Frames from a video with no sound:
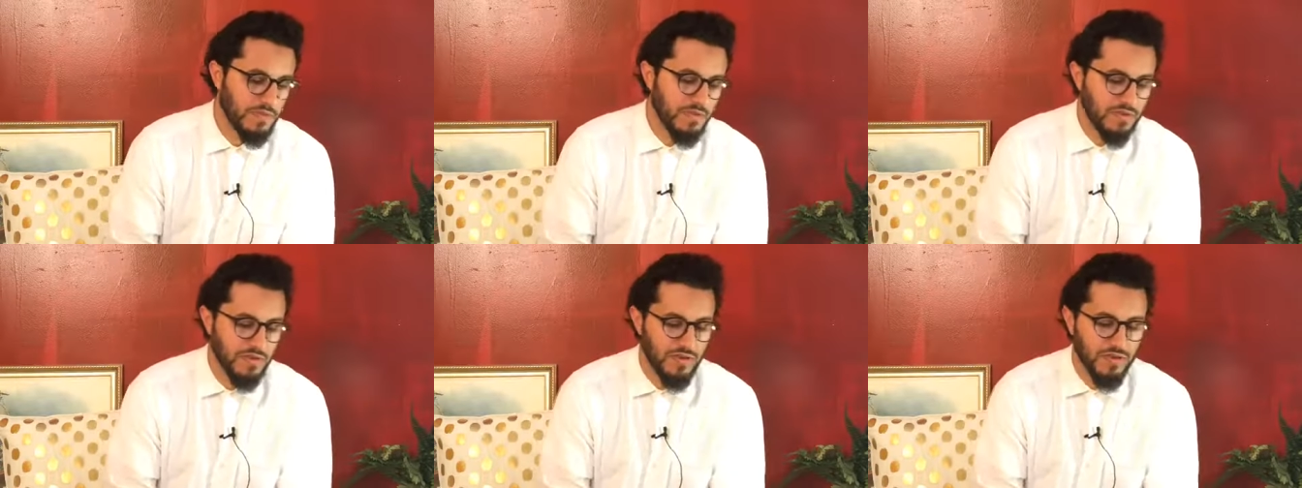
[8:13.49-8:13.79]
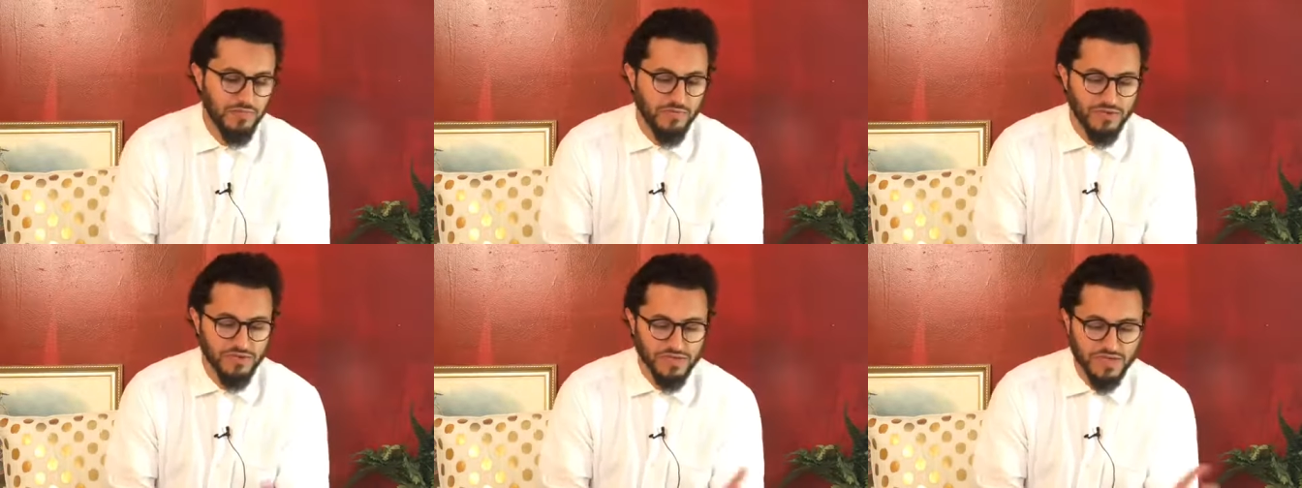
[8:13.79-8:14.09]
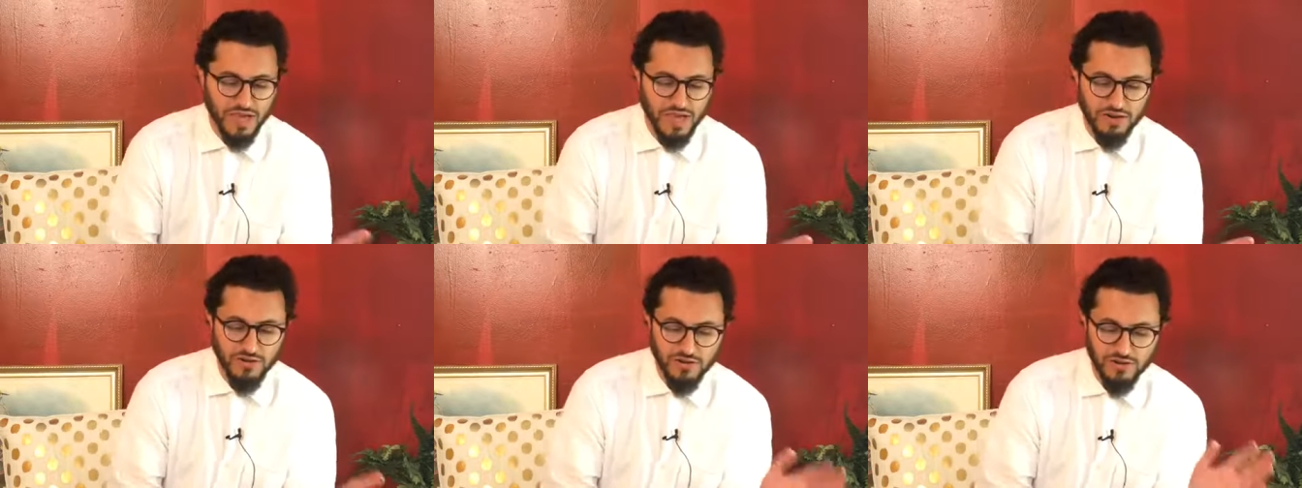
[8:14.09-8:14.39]
Okay, first
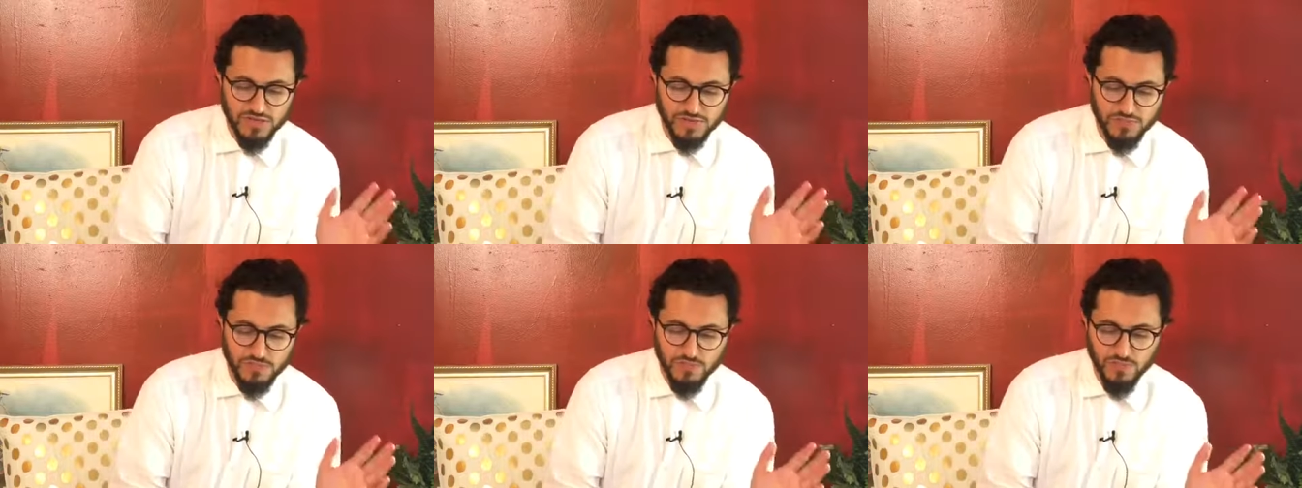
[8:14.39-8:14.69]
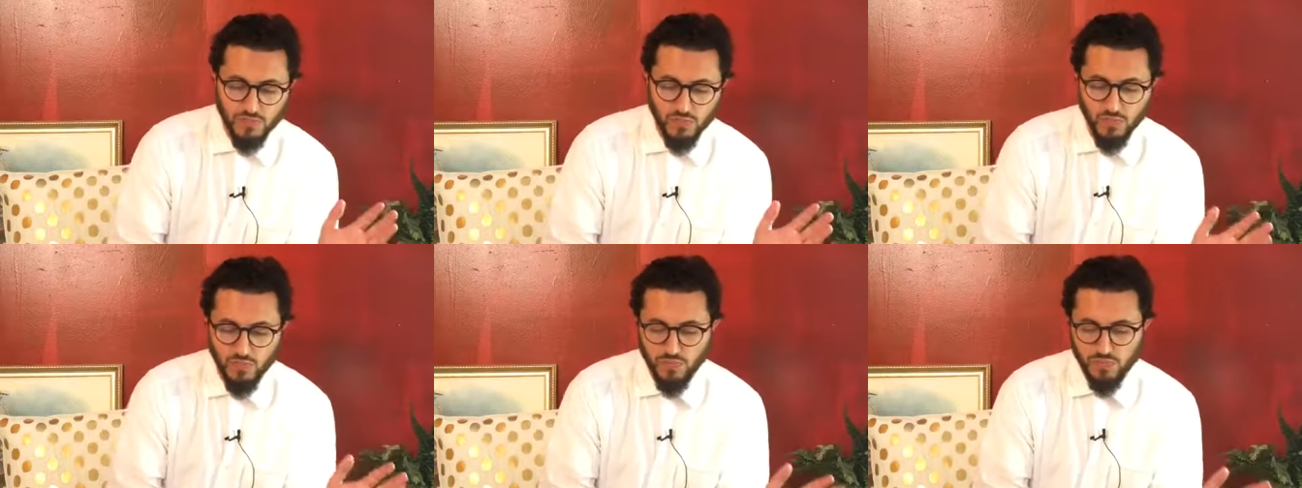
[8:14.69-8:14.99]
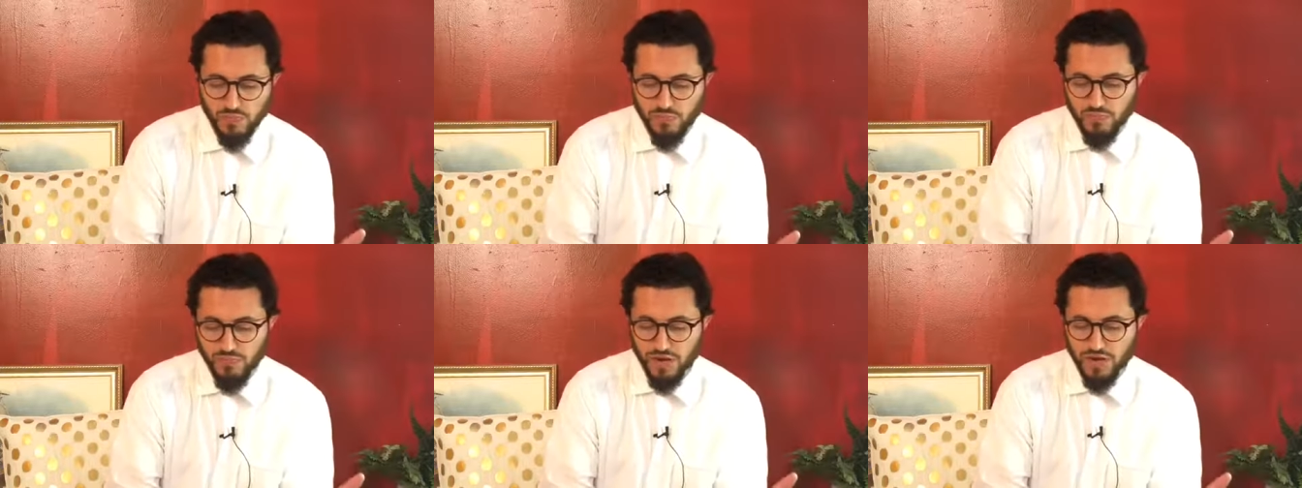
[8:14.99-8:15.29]
category is
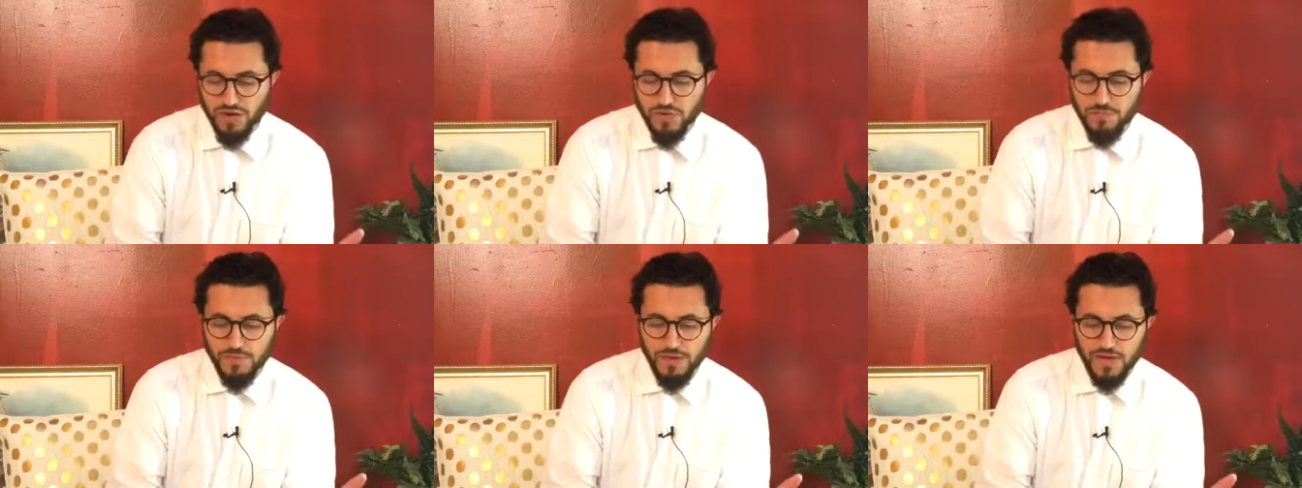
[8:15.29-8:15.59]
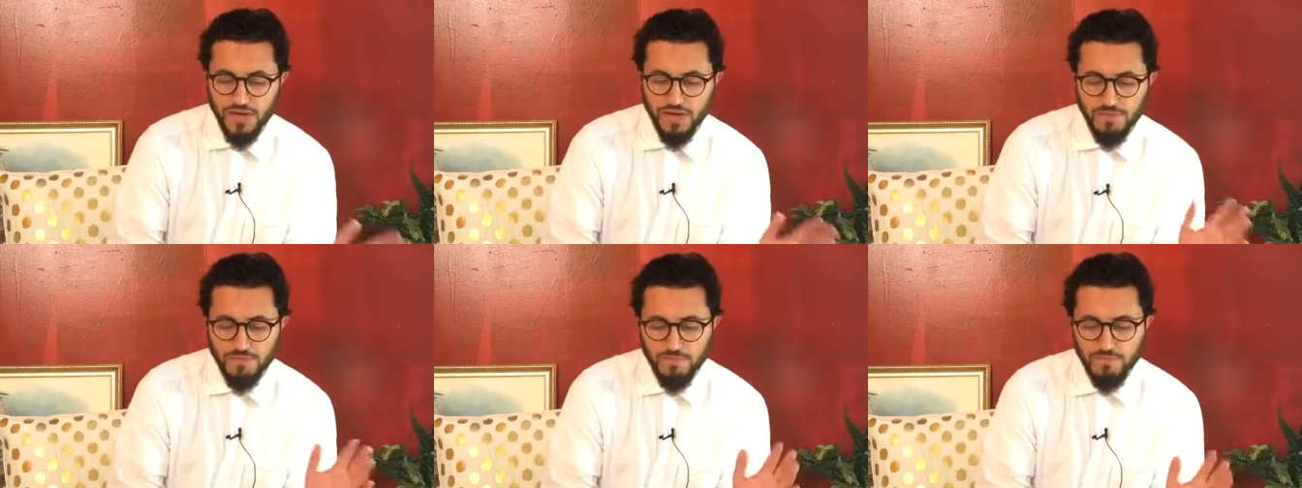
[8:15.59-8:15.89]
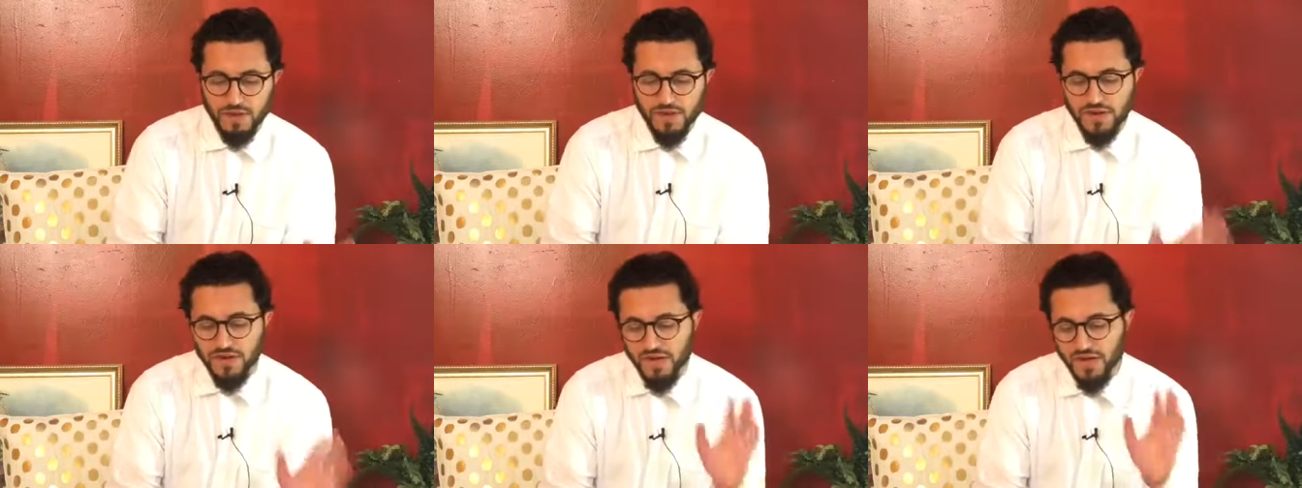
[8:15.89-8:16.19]
prayed upon
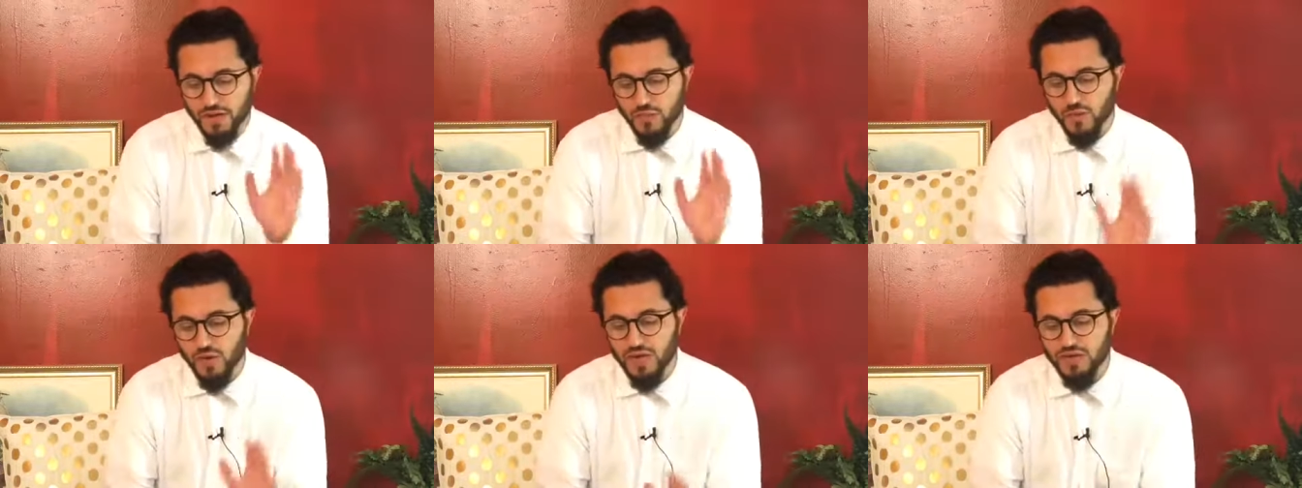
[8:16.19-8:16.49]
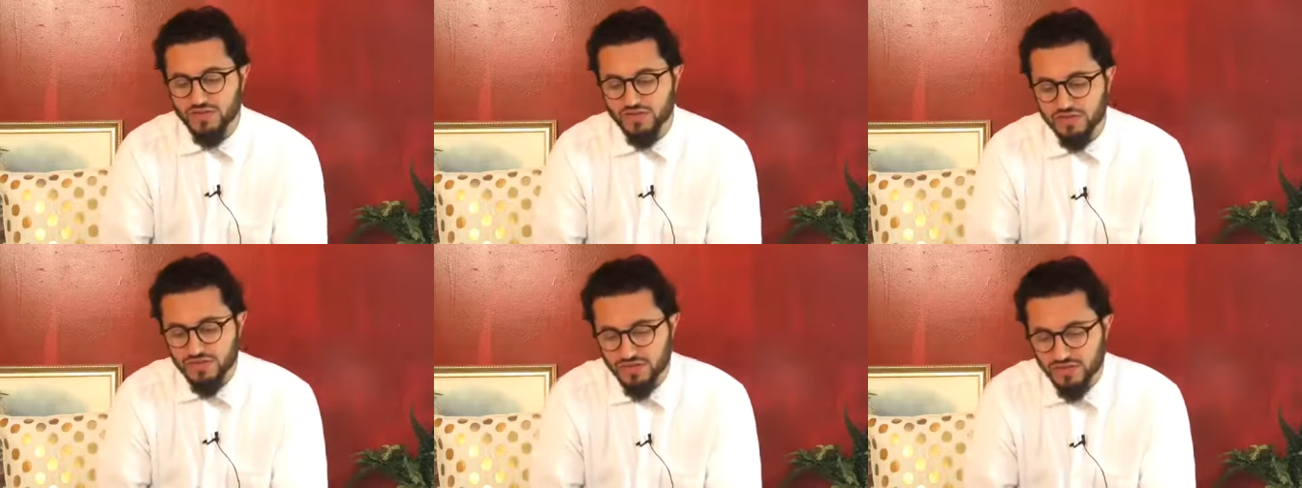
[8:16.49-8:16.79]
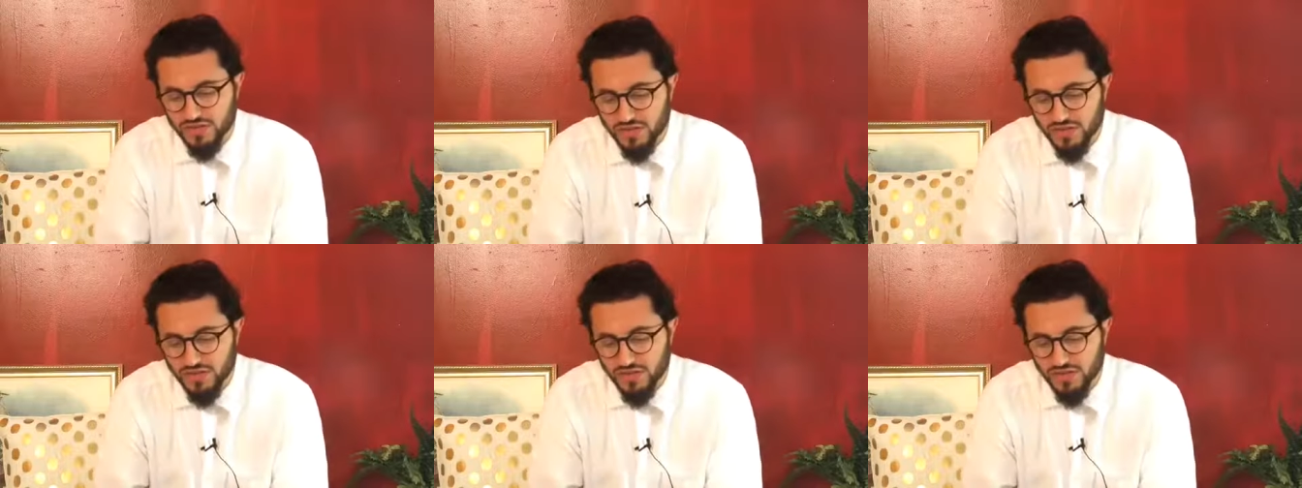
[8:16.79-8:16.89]
but not washed.